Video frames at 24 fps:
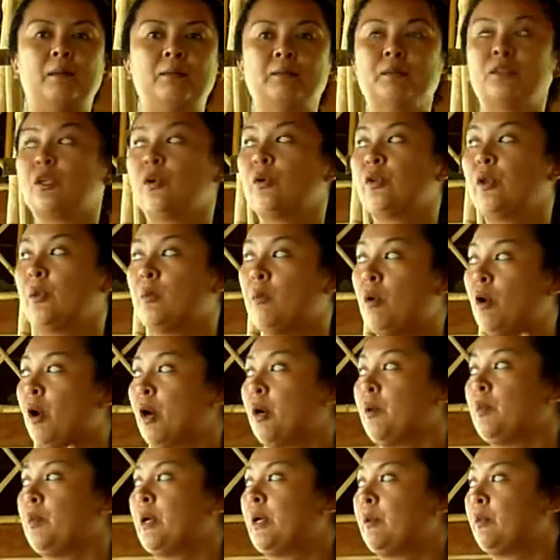So the
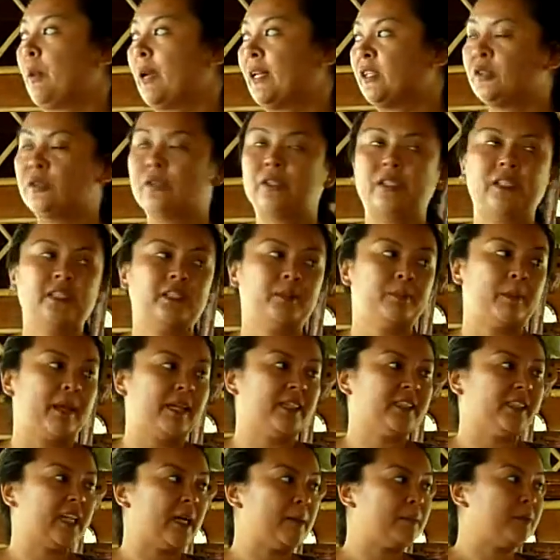more we went to these
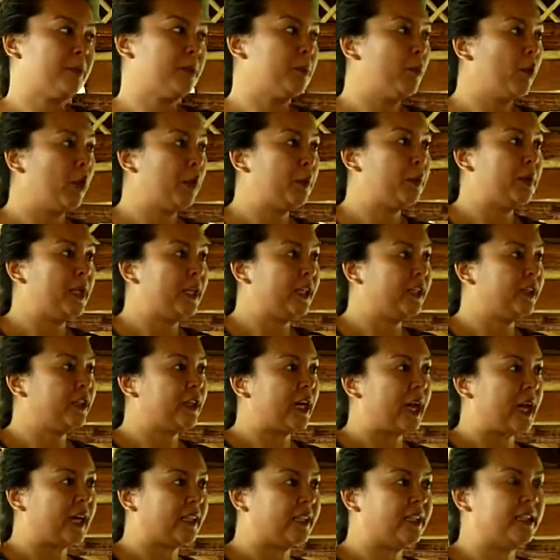base camps, the more we
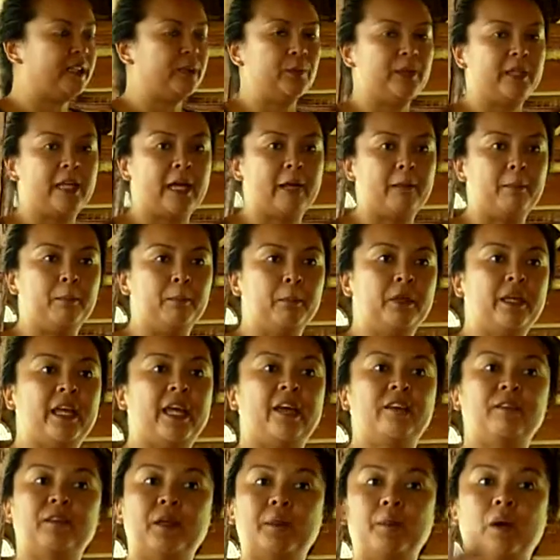interacted with them. We
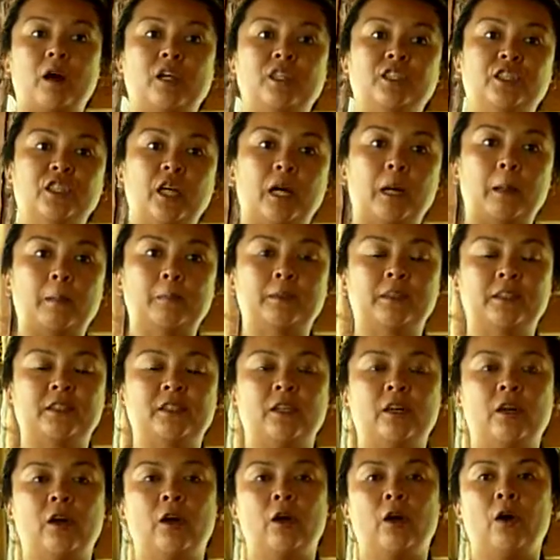gave them odd jobs
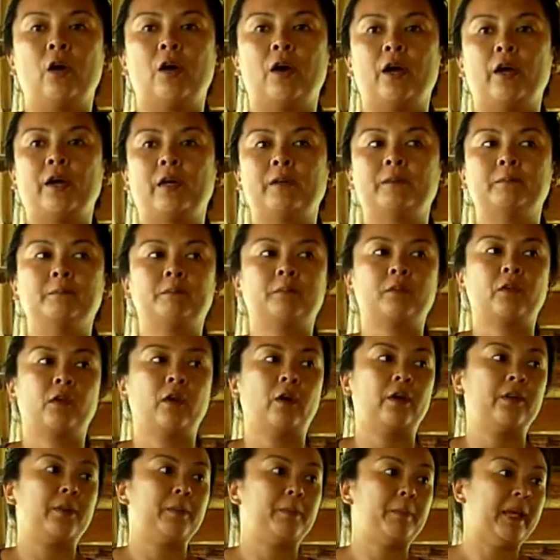on
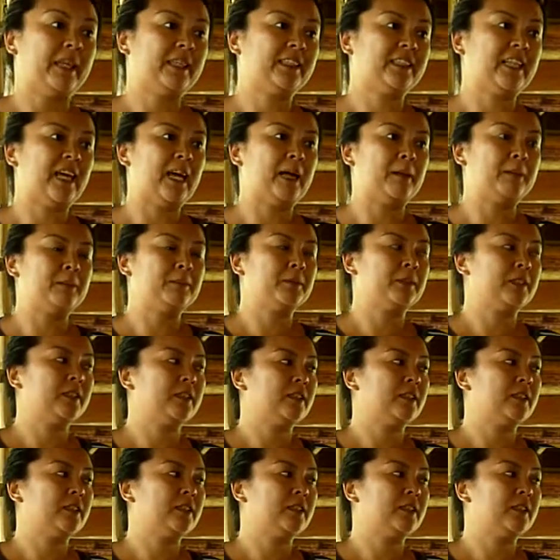the base camps.